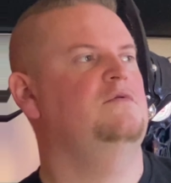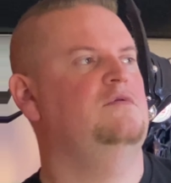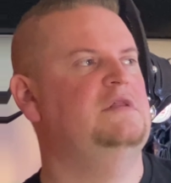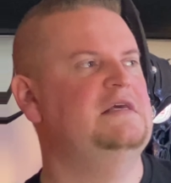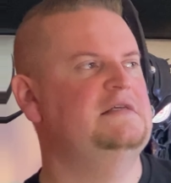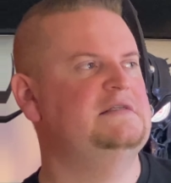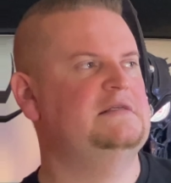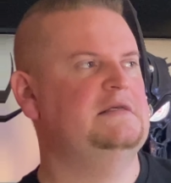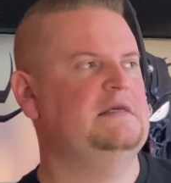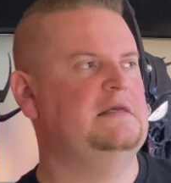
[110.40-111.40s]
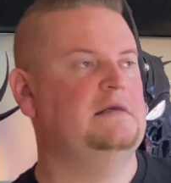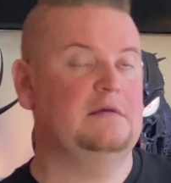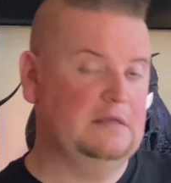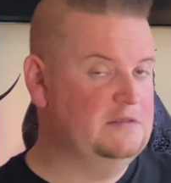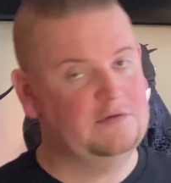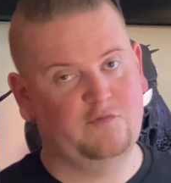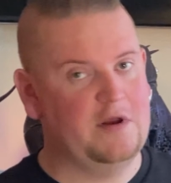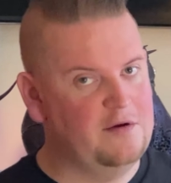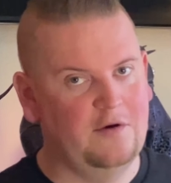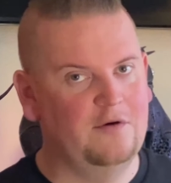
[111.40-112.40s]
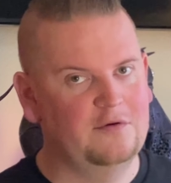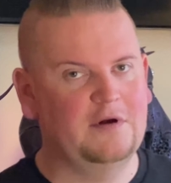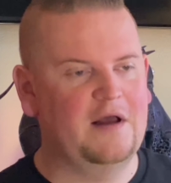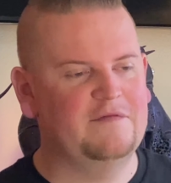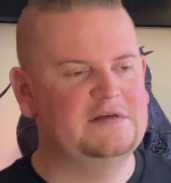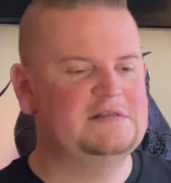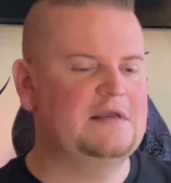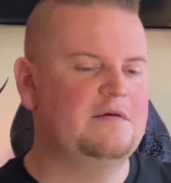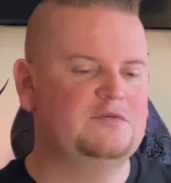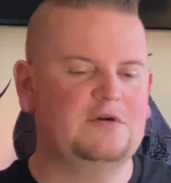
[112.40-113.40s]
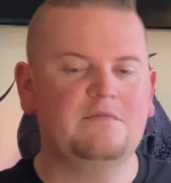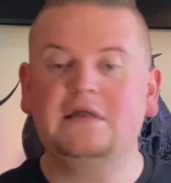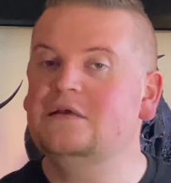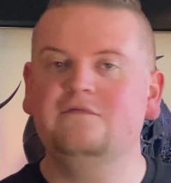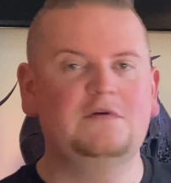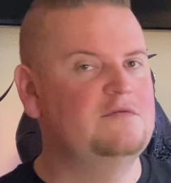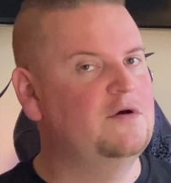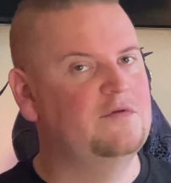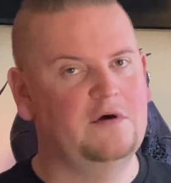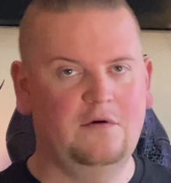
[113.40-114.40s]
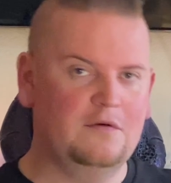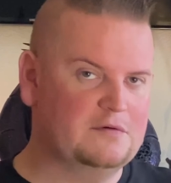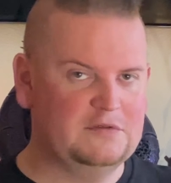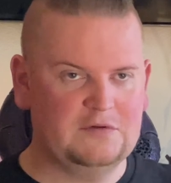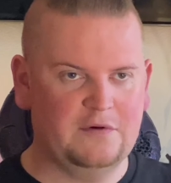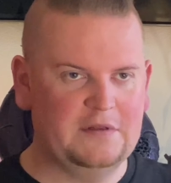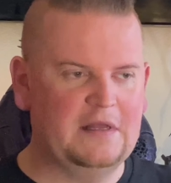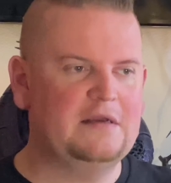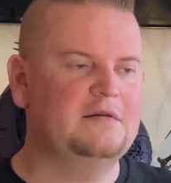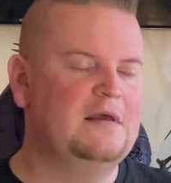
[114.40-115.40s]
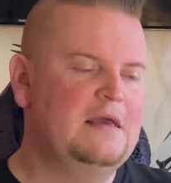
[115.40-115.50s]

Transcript: This is a Red Hulk. Obviously, I'm sure many of you know the Hulk storyline.